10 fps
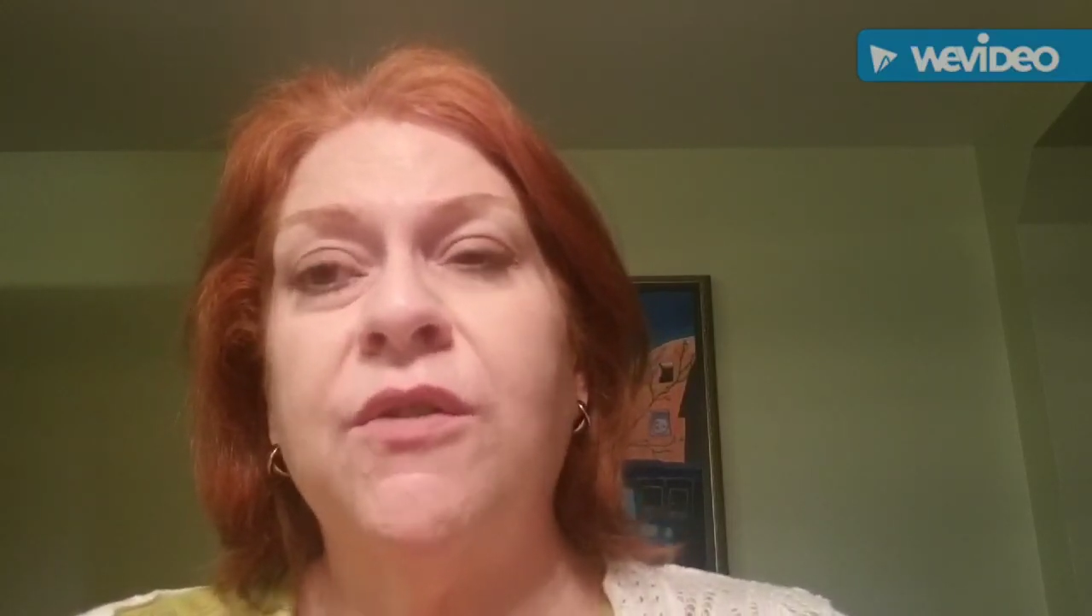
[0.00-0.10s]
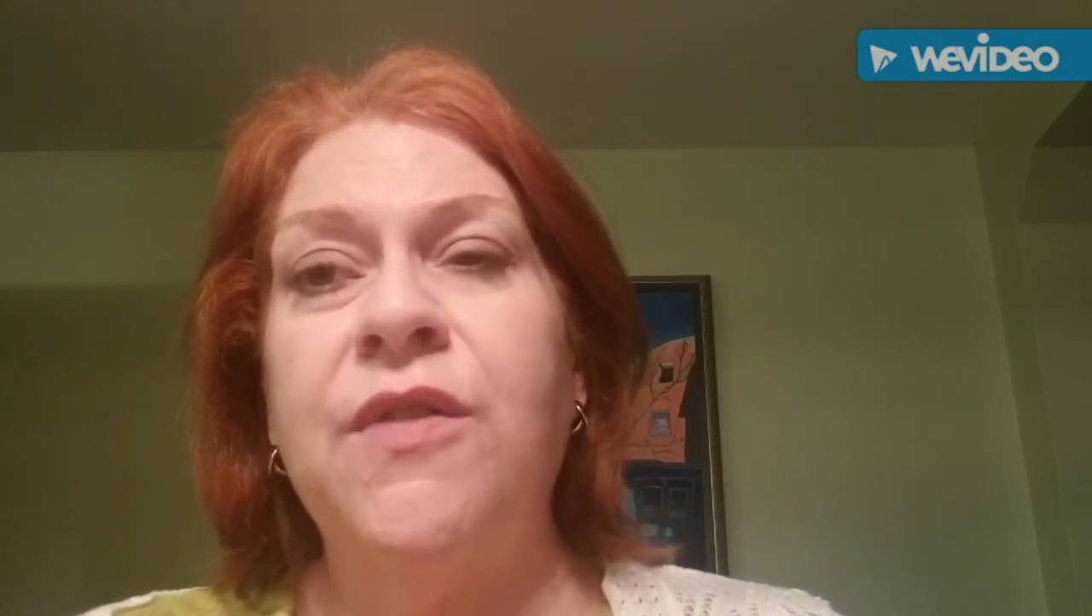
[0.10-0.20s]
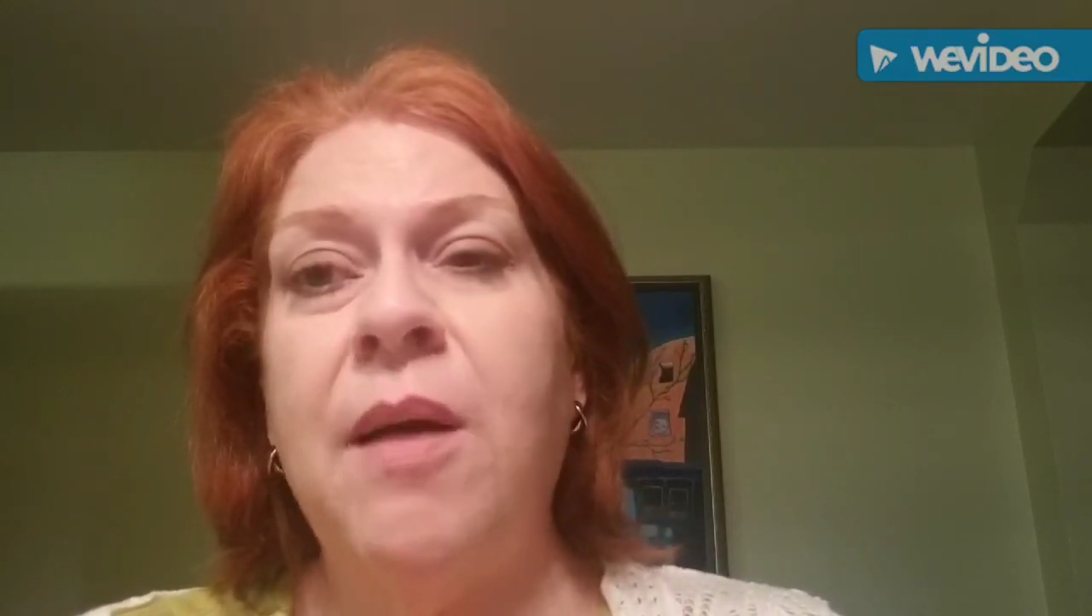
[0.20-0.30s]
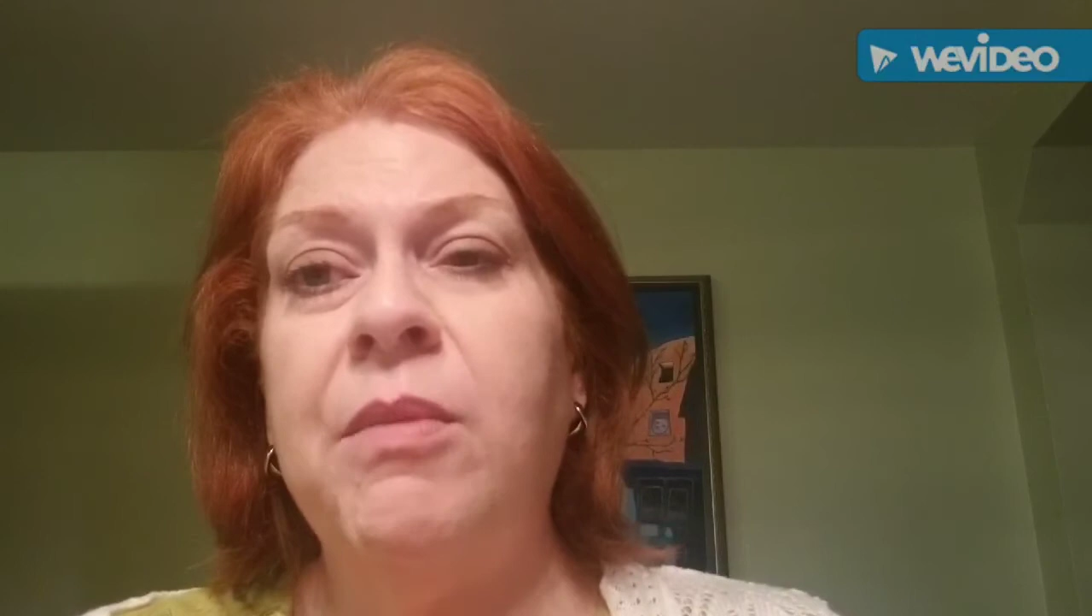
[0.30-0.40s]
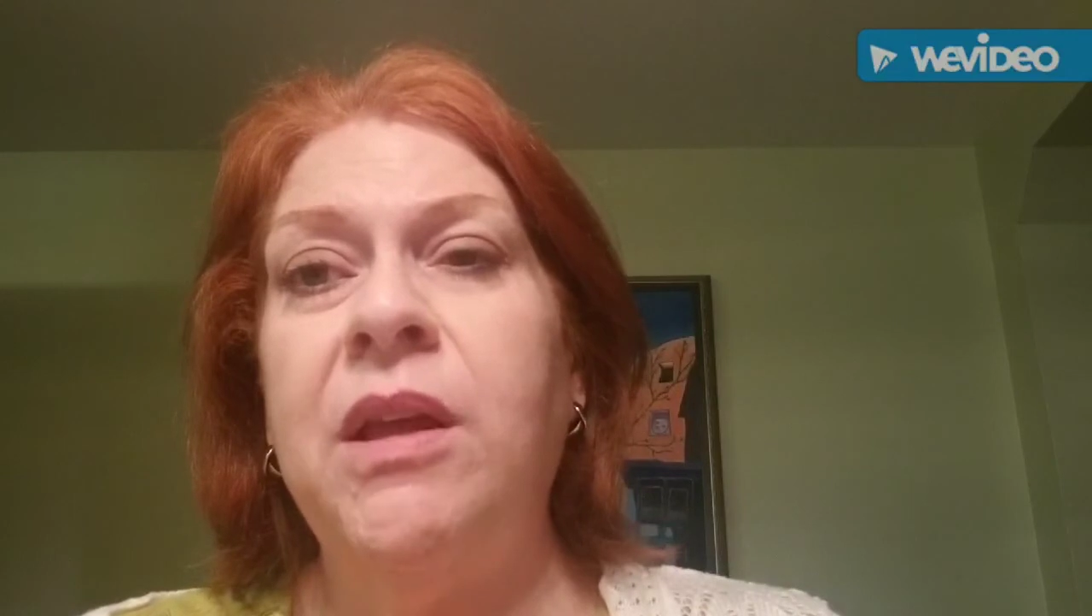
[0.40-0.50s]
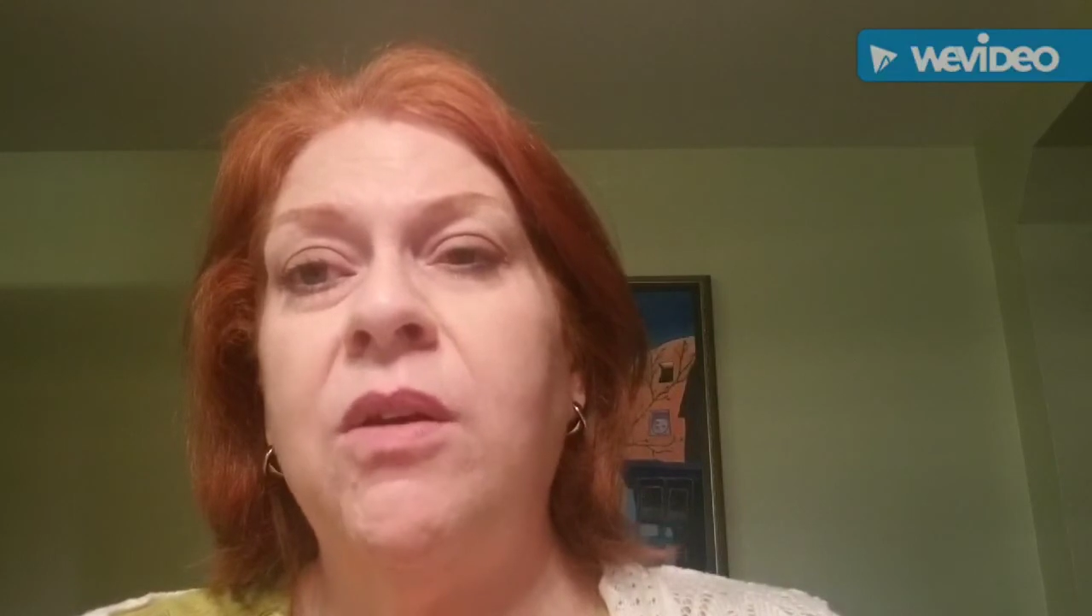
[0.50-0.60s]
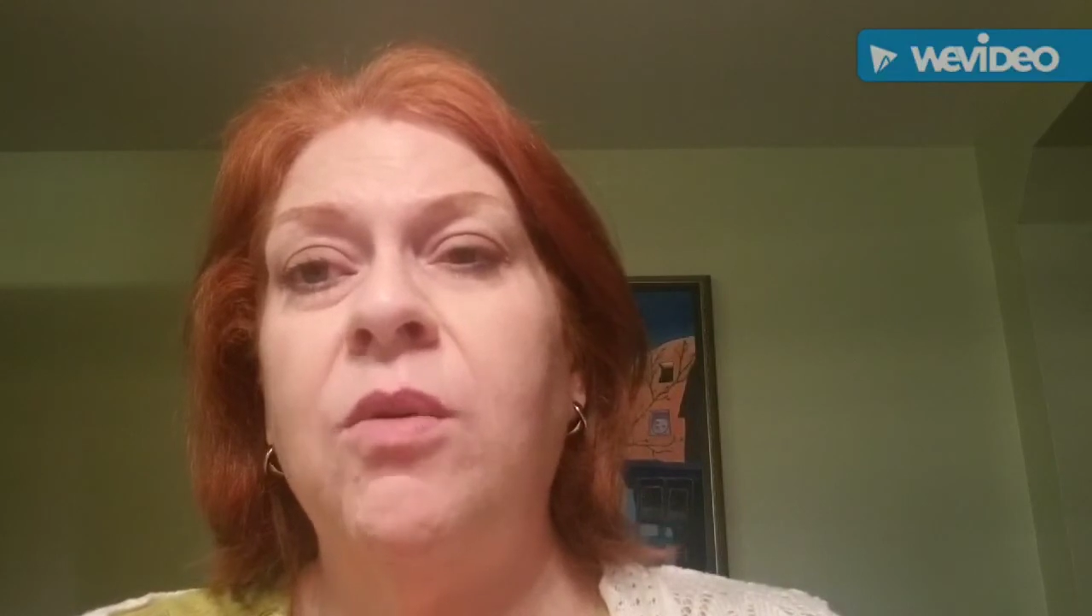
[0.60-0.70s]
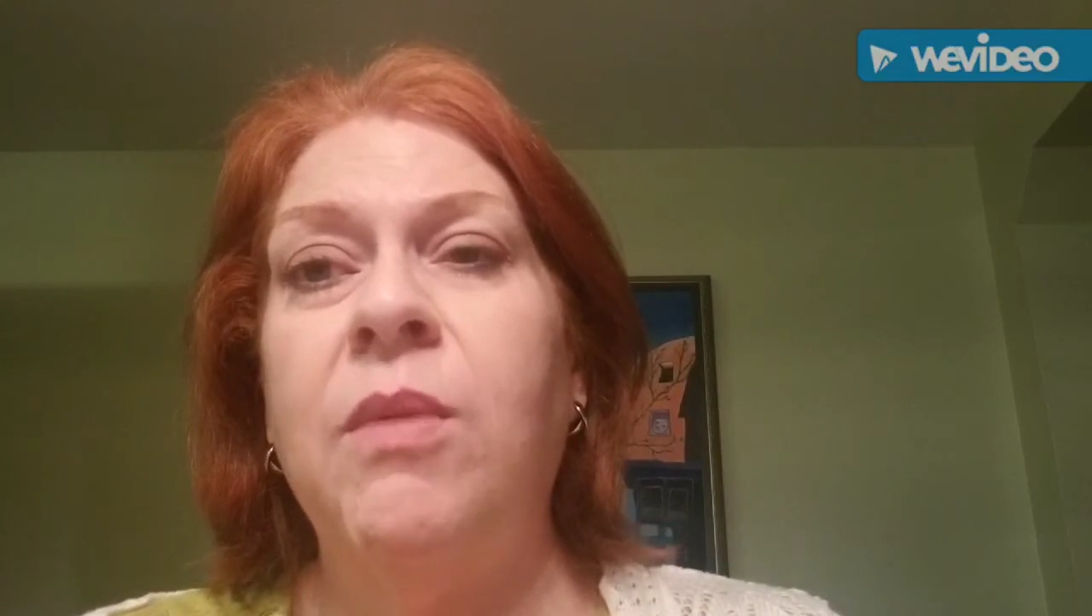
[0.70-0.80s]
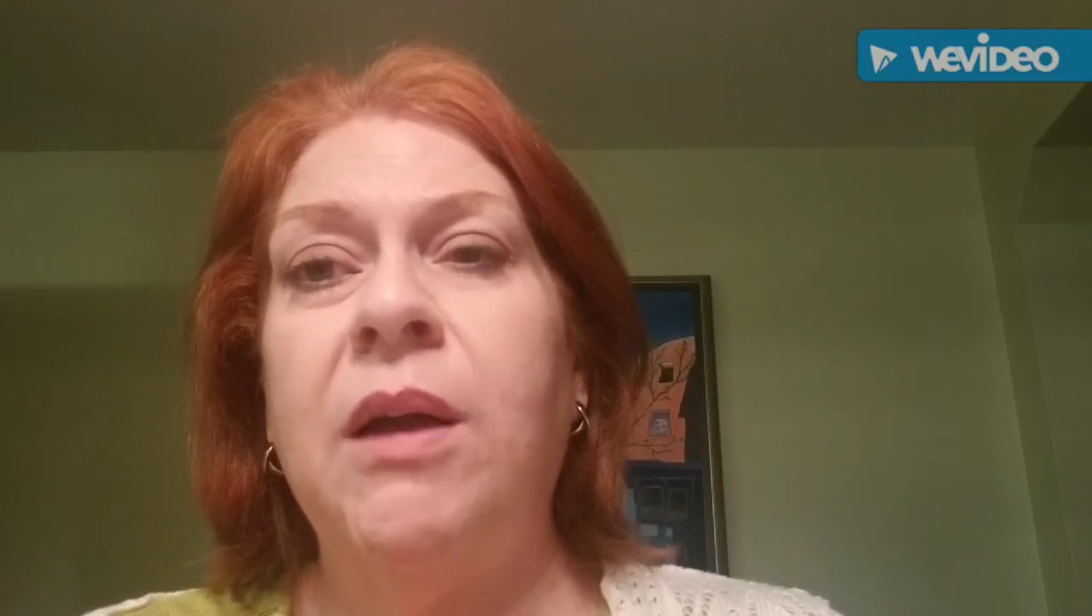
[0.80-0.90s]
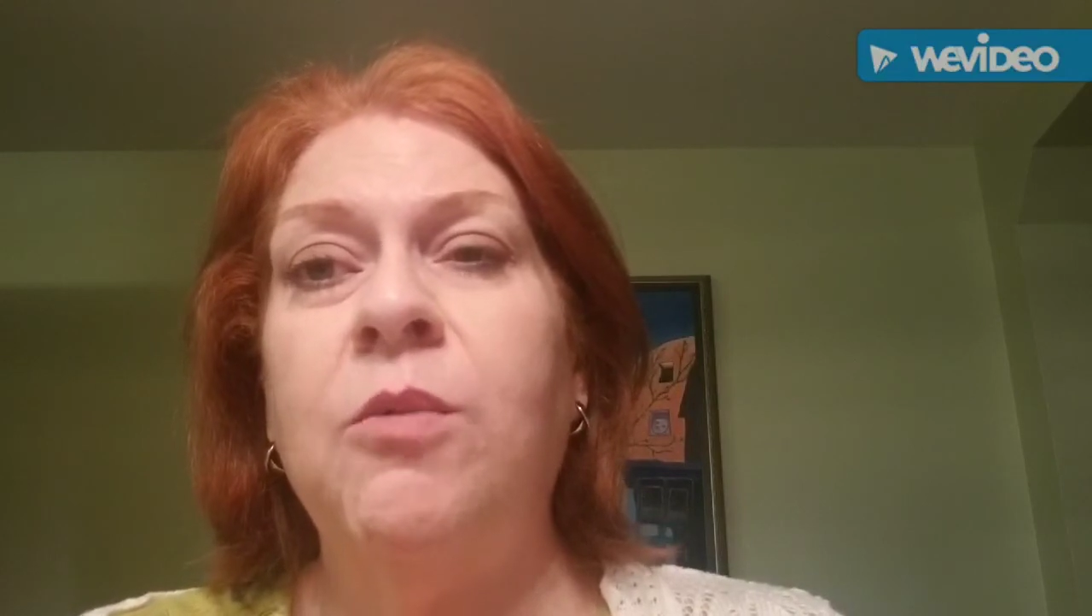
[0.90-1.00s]
or family who
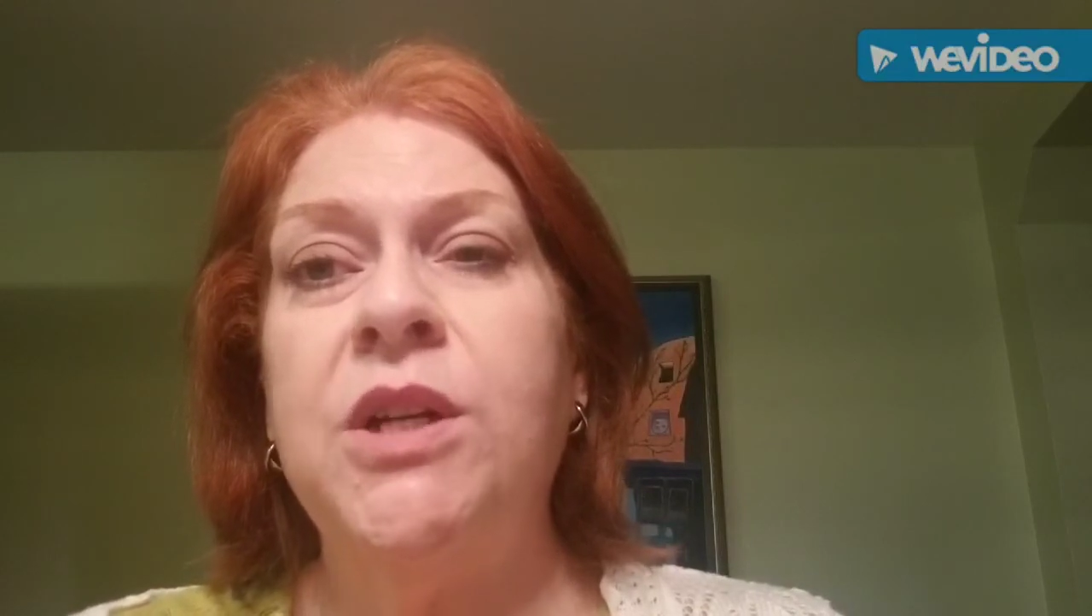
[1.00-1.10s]
might